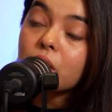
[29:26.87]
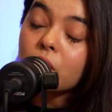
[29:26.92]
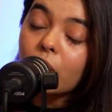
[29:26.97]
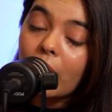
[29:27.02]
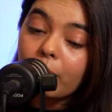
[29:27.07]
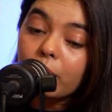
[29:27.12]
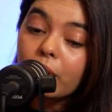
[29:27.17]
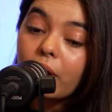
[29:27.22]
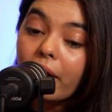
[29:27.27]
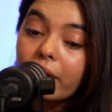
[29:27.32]
So
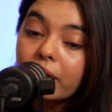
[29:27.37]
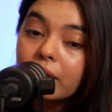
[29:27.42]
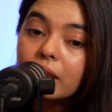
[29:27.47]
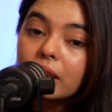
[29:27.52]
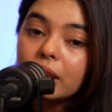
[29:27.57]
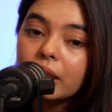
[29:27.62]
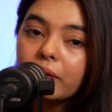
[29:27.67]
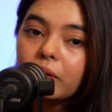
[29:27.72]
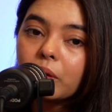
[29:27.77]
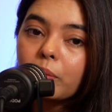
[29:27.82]
I'm
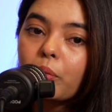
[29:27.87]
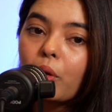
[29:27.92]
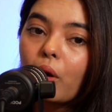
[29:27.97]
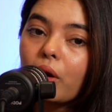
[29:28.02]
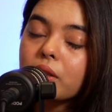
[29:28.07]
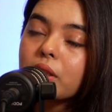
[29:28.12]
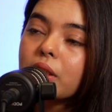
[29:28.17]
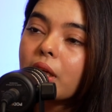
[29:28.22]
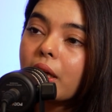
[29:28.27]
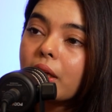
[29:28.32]
currently in the
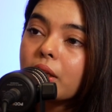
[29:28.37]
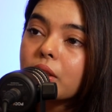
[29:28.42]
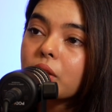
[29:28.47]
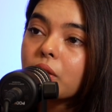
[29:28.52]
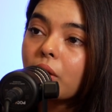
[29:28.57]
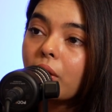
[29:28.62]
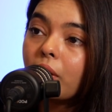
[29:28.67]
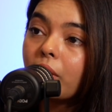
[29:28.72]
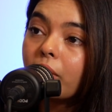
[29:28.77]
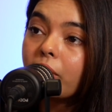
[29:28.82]

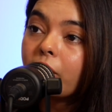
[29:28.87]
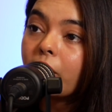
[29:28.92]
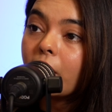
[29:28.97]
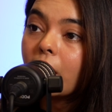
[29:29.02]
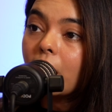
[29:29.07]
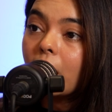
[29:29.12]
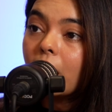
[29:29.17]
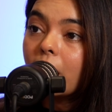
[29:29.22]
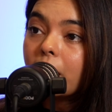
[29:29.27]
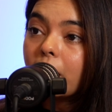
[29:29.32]
process of,
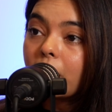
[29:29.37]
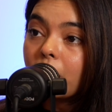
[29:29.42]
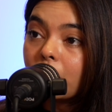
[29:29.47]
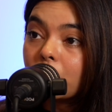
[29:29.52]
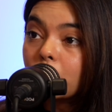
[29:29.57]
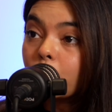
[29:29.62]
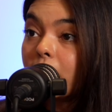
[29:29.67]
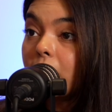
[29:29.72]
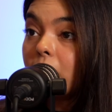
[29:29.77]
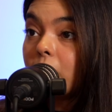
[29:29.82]

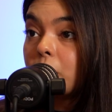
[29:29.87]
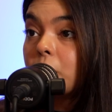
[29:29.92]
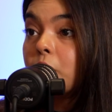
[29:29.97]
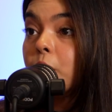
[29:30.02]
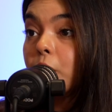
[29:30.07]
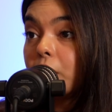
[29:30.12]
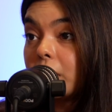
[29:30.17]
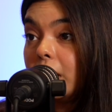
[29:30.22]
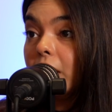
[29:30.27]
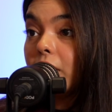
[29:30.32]
doing
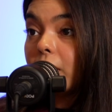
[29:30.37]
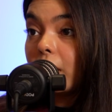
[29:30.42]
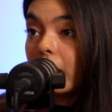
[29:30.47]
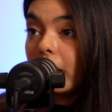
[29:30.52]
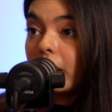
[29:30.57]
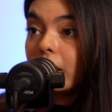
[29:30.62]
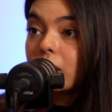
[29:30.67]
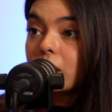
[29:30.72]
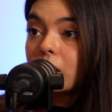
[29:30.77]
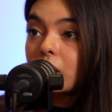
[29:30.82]
two key
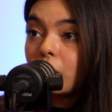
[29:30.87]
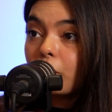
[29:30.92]
things.